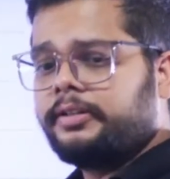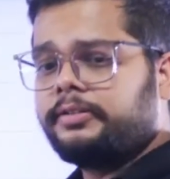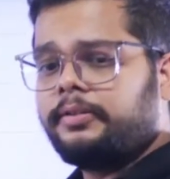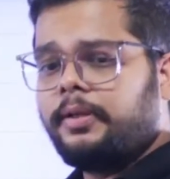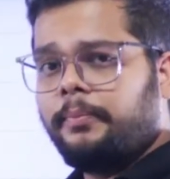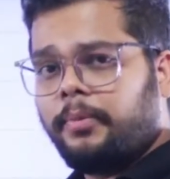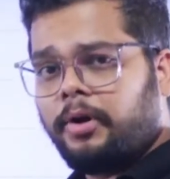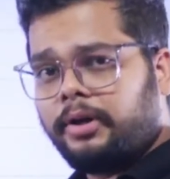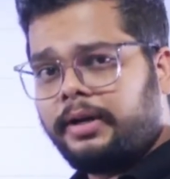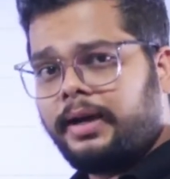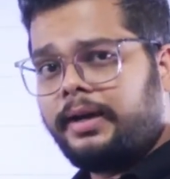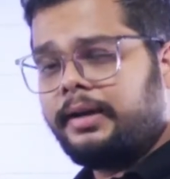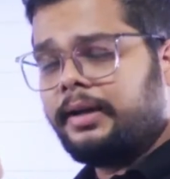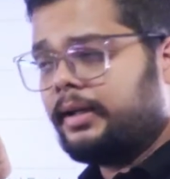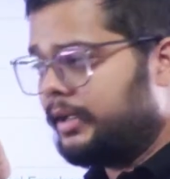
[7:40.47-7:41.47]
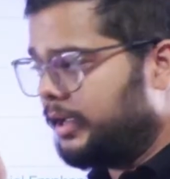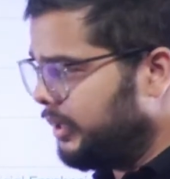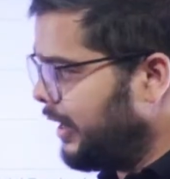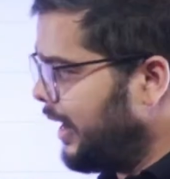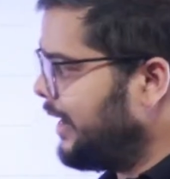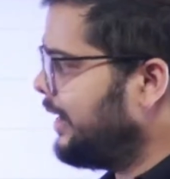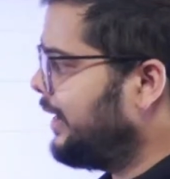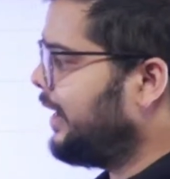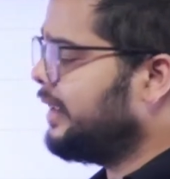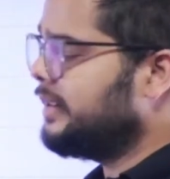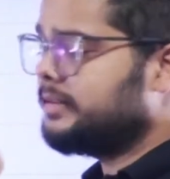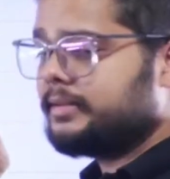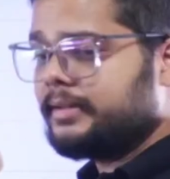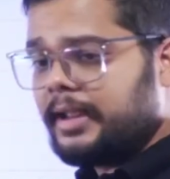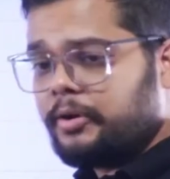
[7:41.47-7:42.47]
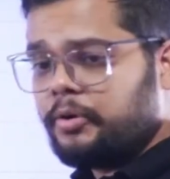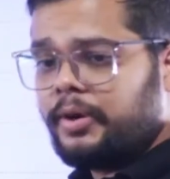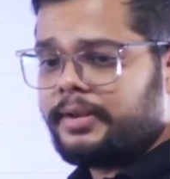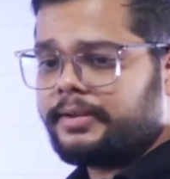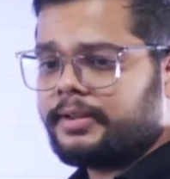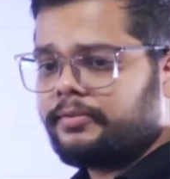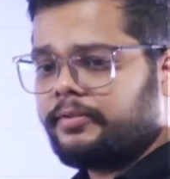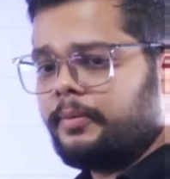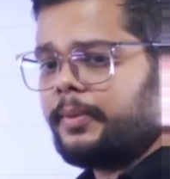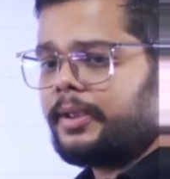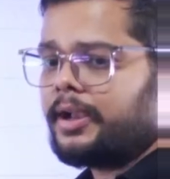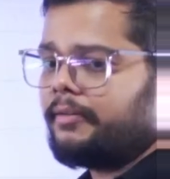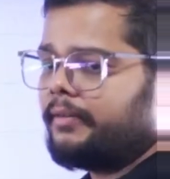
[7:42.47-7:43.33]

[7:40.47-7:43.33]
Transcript: important guidelines, regulations will be covered